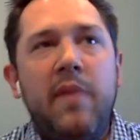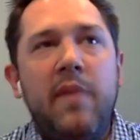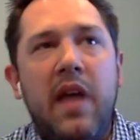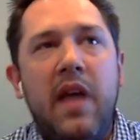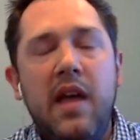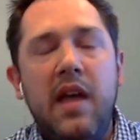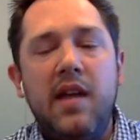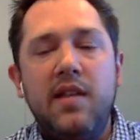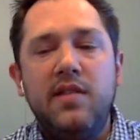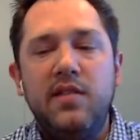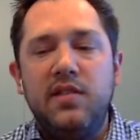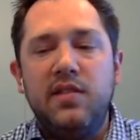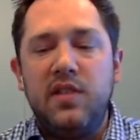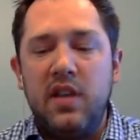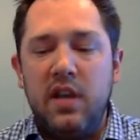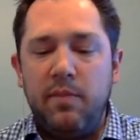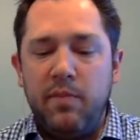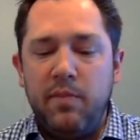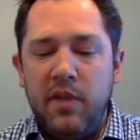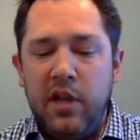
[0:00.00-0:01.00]
And
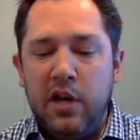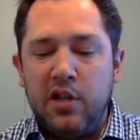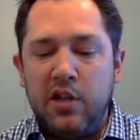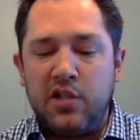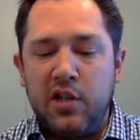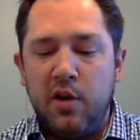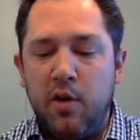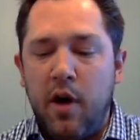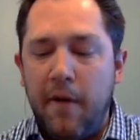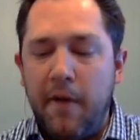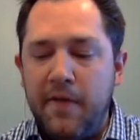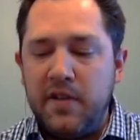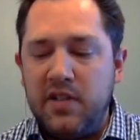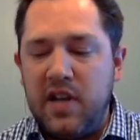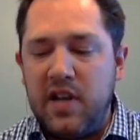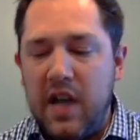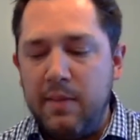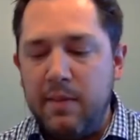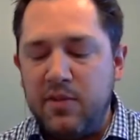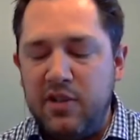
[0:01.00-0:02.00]
so
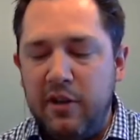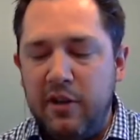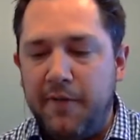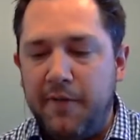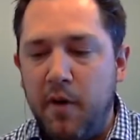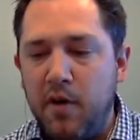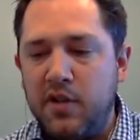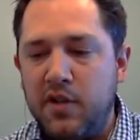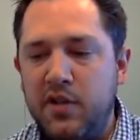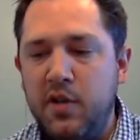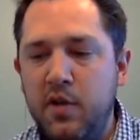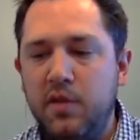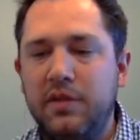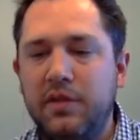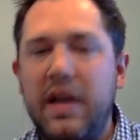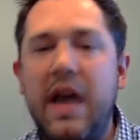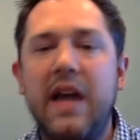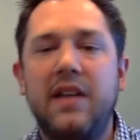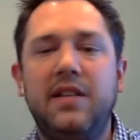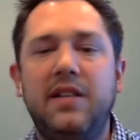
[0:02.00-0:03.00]
oftentimes, folks who
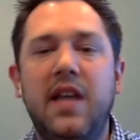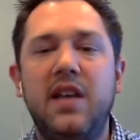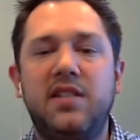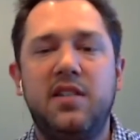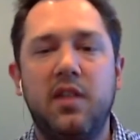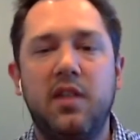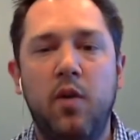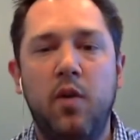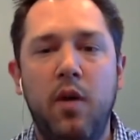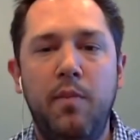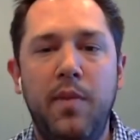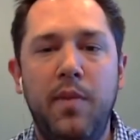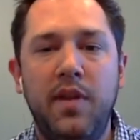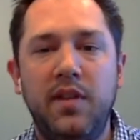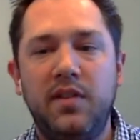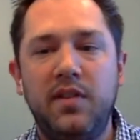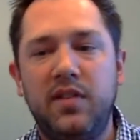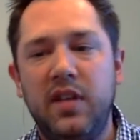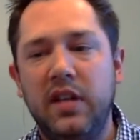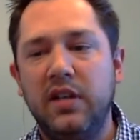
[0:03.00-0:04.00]
lack test
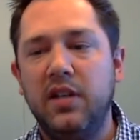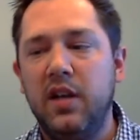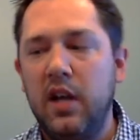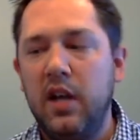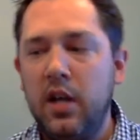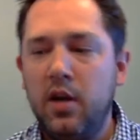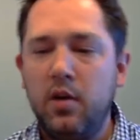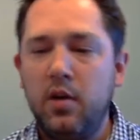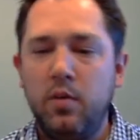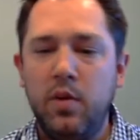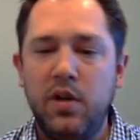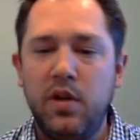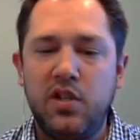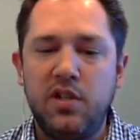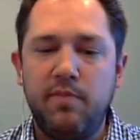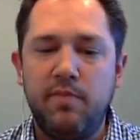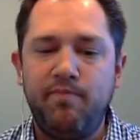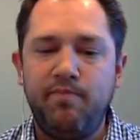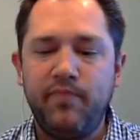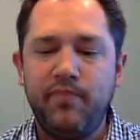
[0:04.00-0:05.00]
equipment, and
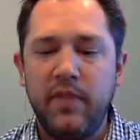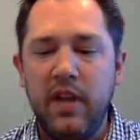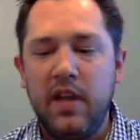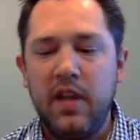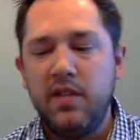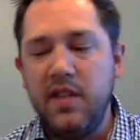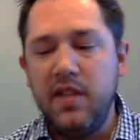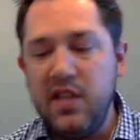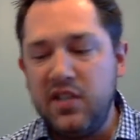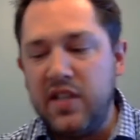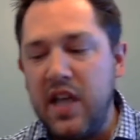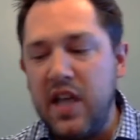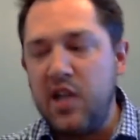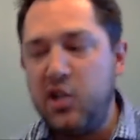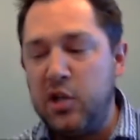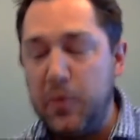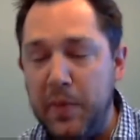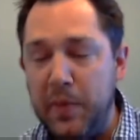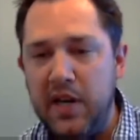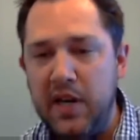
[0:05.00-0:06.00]
which these days
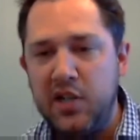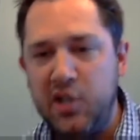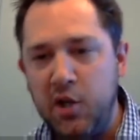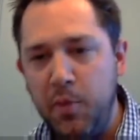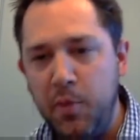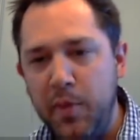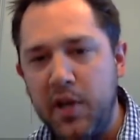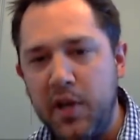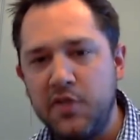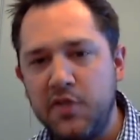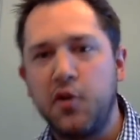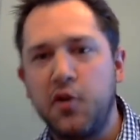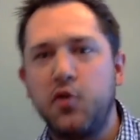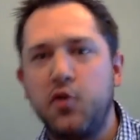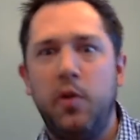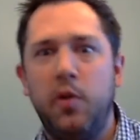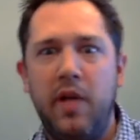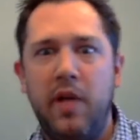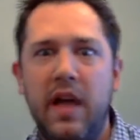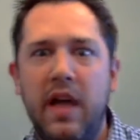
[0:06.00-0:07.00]
shouldn't be an issue because
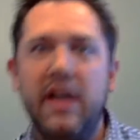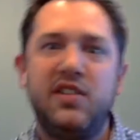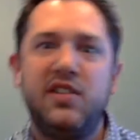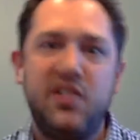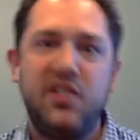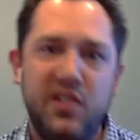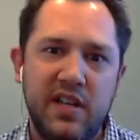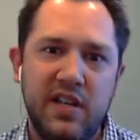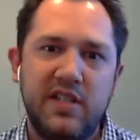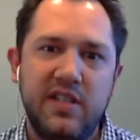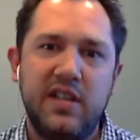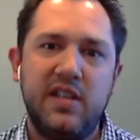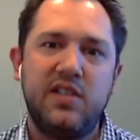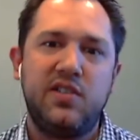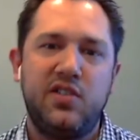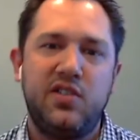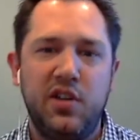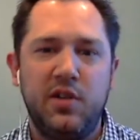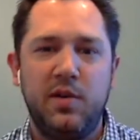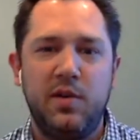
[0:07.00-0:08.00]
virtual appliances
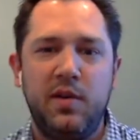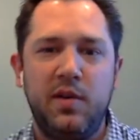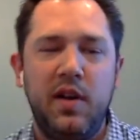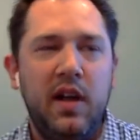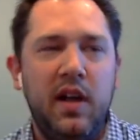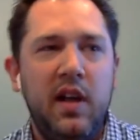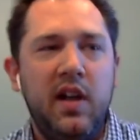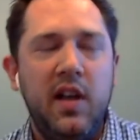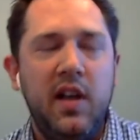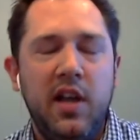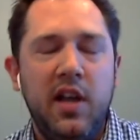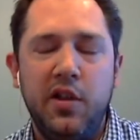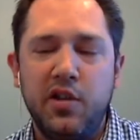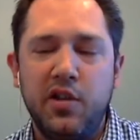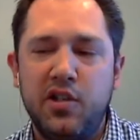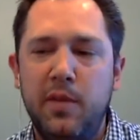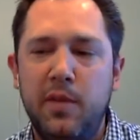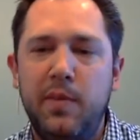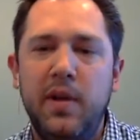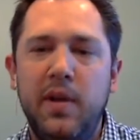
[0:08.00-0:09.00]
exist, so there
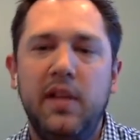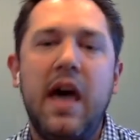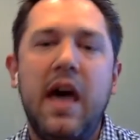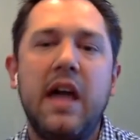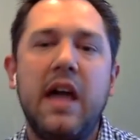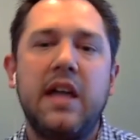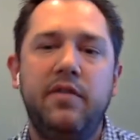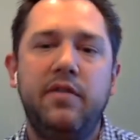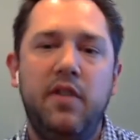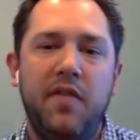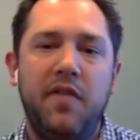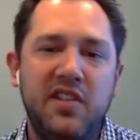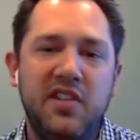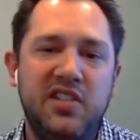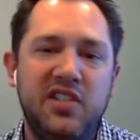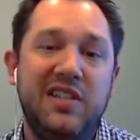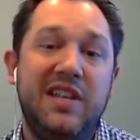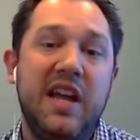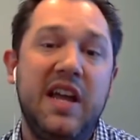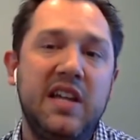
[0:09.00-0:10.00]
shouldn't be a lack of
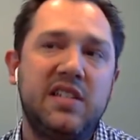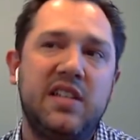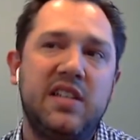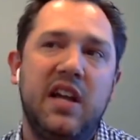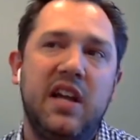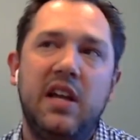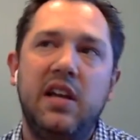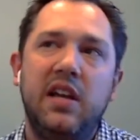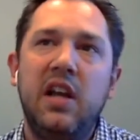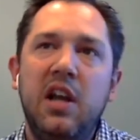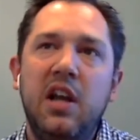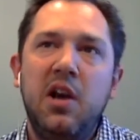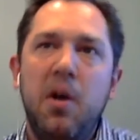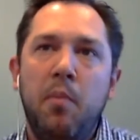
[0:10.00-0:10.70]
devices to test on.